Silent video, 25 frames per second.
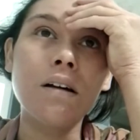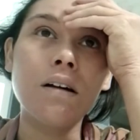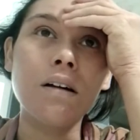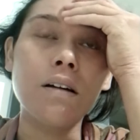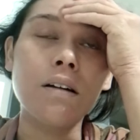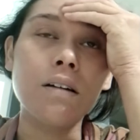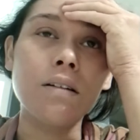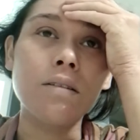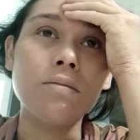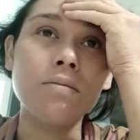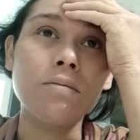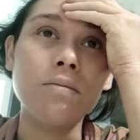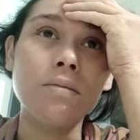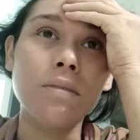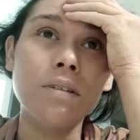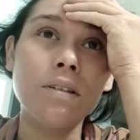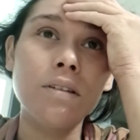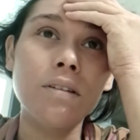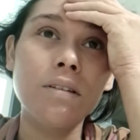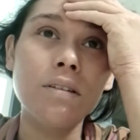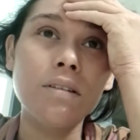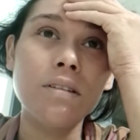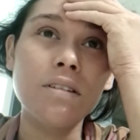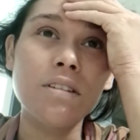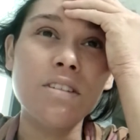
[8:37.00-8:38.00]

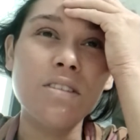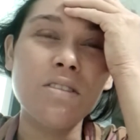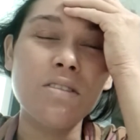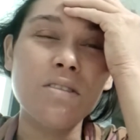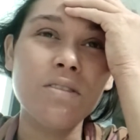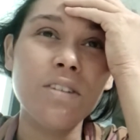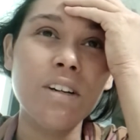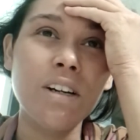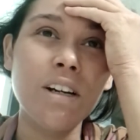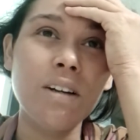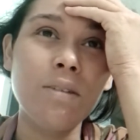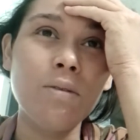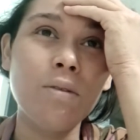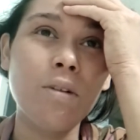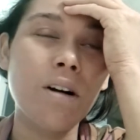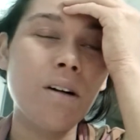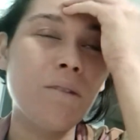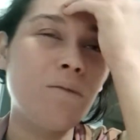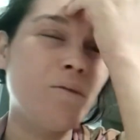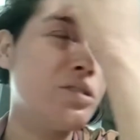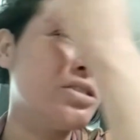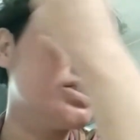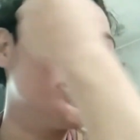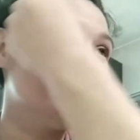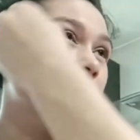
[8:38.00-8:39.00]
it's not really what I
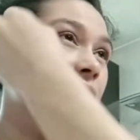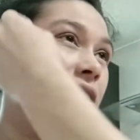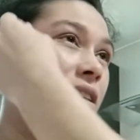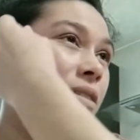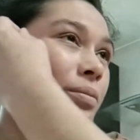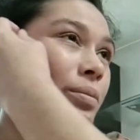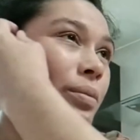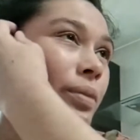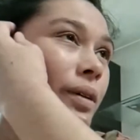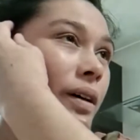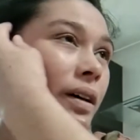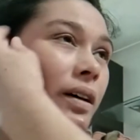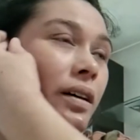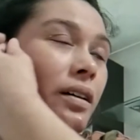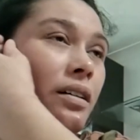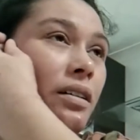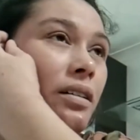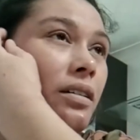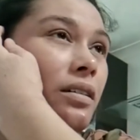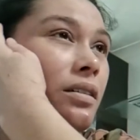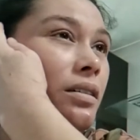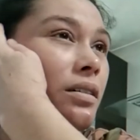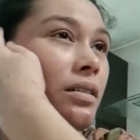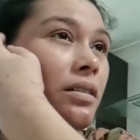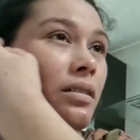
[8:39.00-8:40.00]
wanted, but
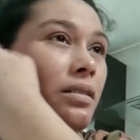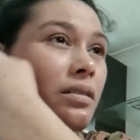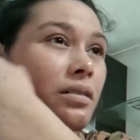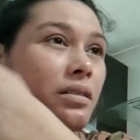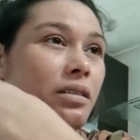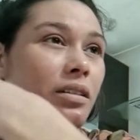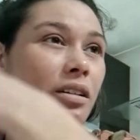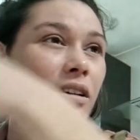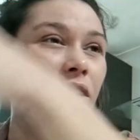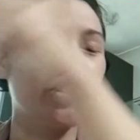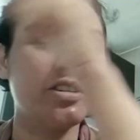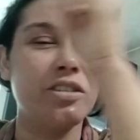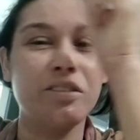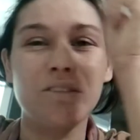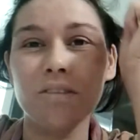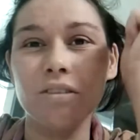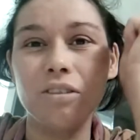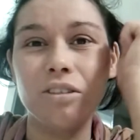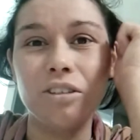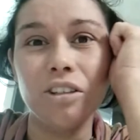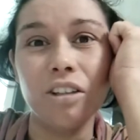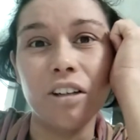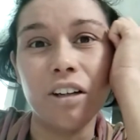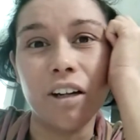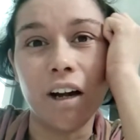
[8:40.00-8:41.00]
I
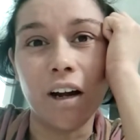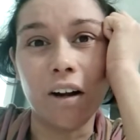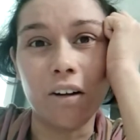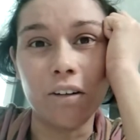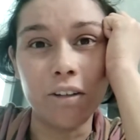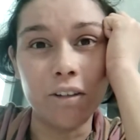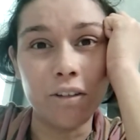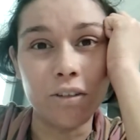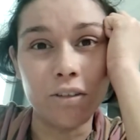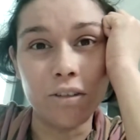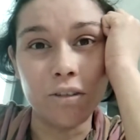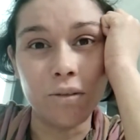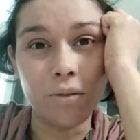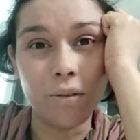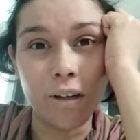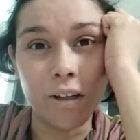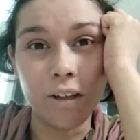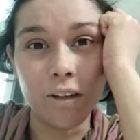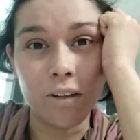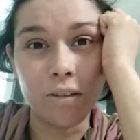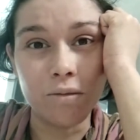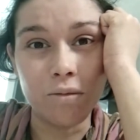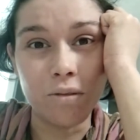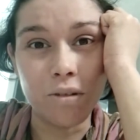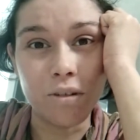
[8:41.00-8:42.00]
couldn't carry on the way
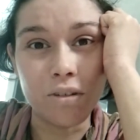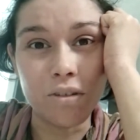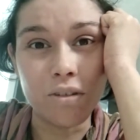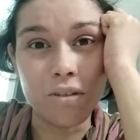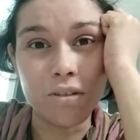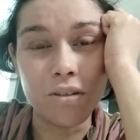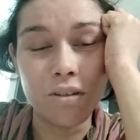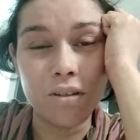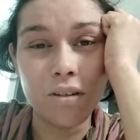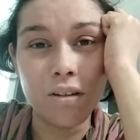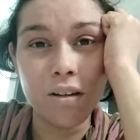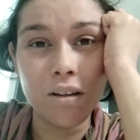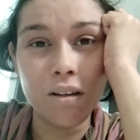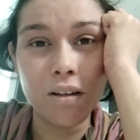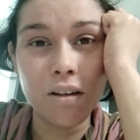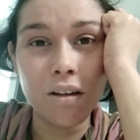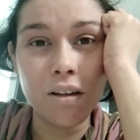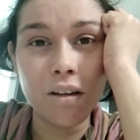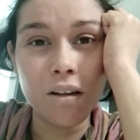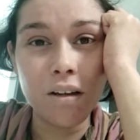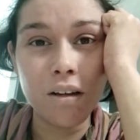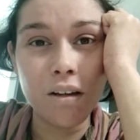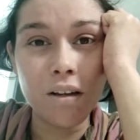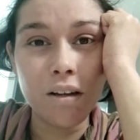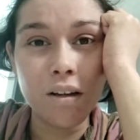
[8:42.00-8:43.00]
I was.
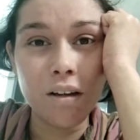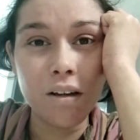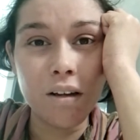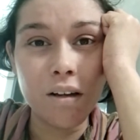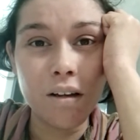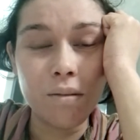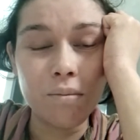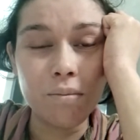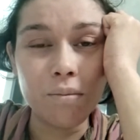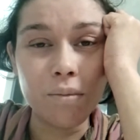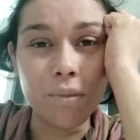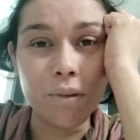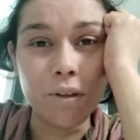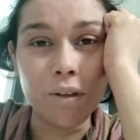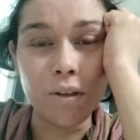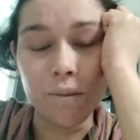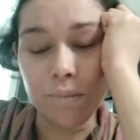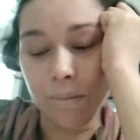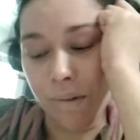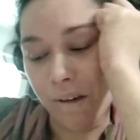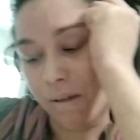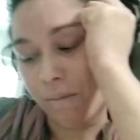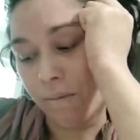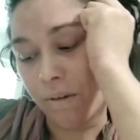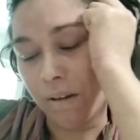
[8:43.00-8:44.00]
But
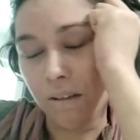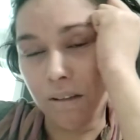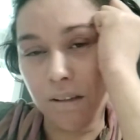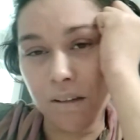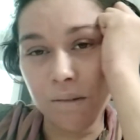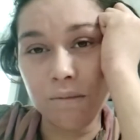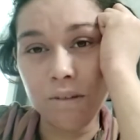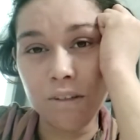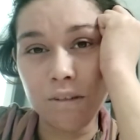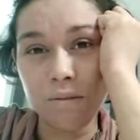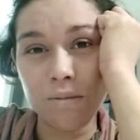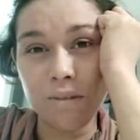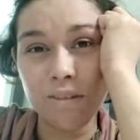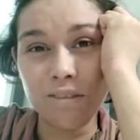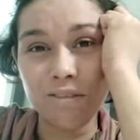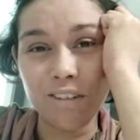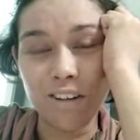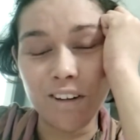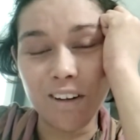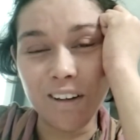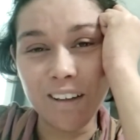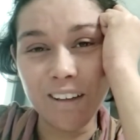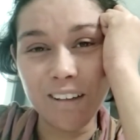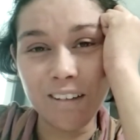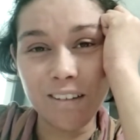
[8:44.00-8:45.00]
baby seems to be
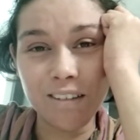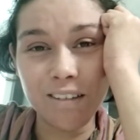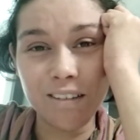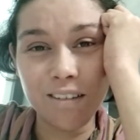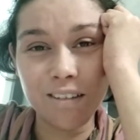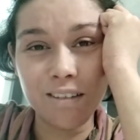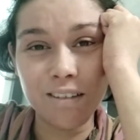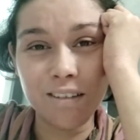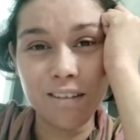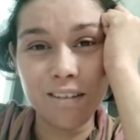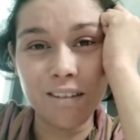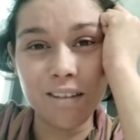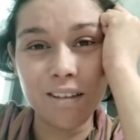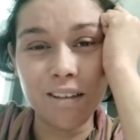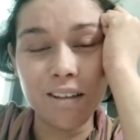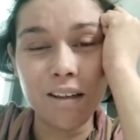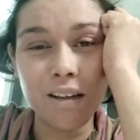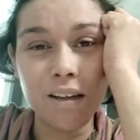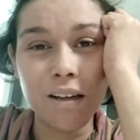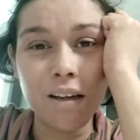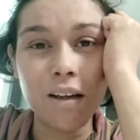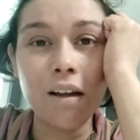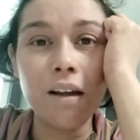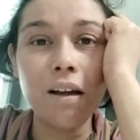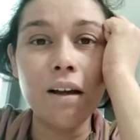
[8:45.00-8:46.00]
fine.
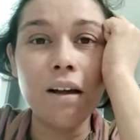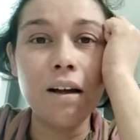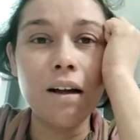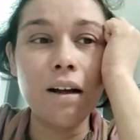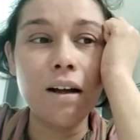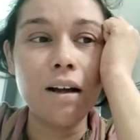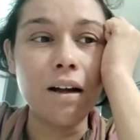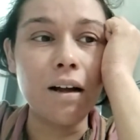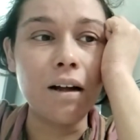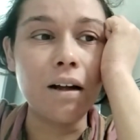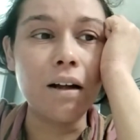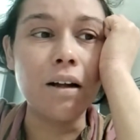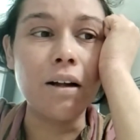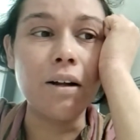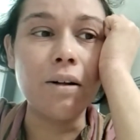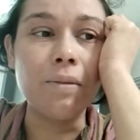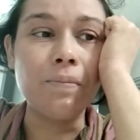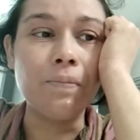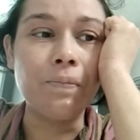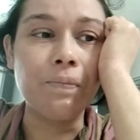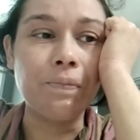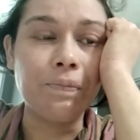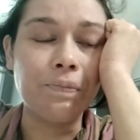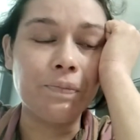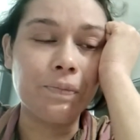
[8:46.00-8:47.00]

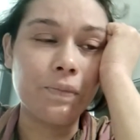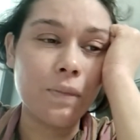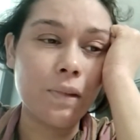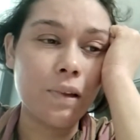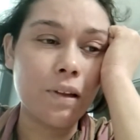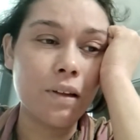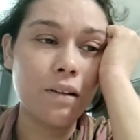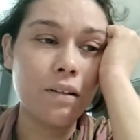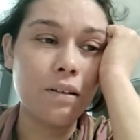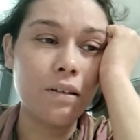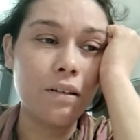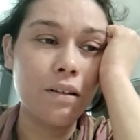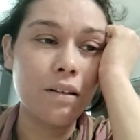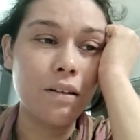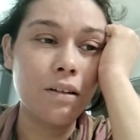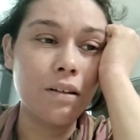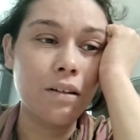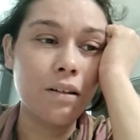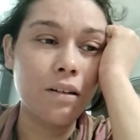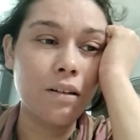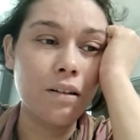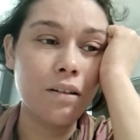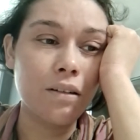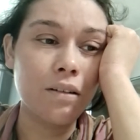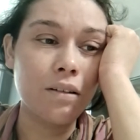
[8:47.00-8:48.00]
I'm
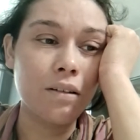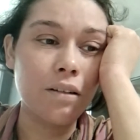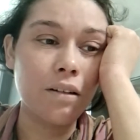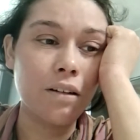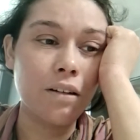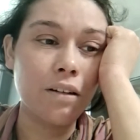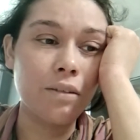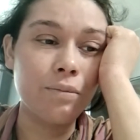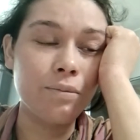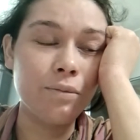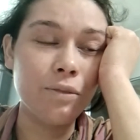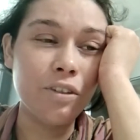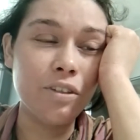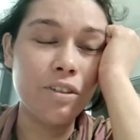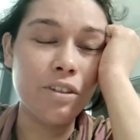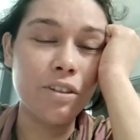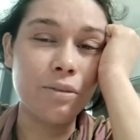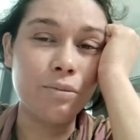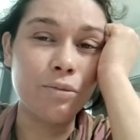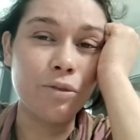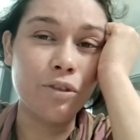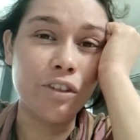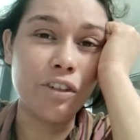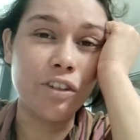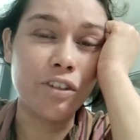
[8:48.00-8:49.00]
using
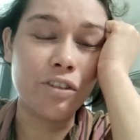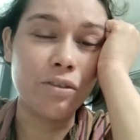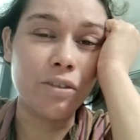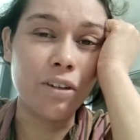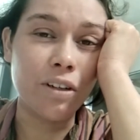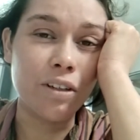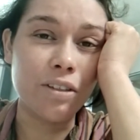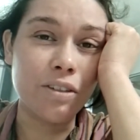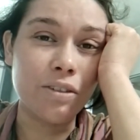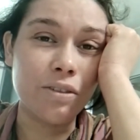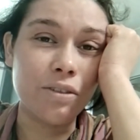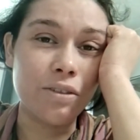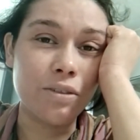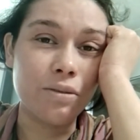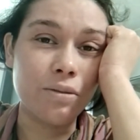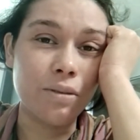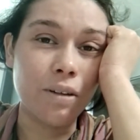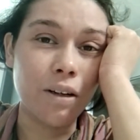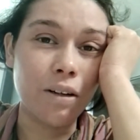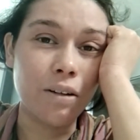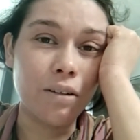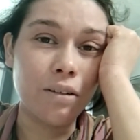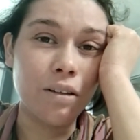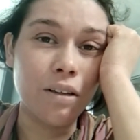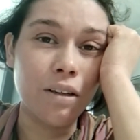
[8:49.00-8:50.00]
moisturiser as
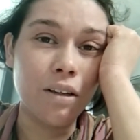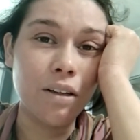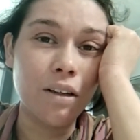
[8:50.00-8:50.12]
well.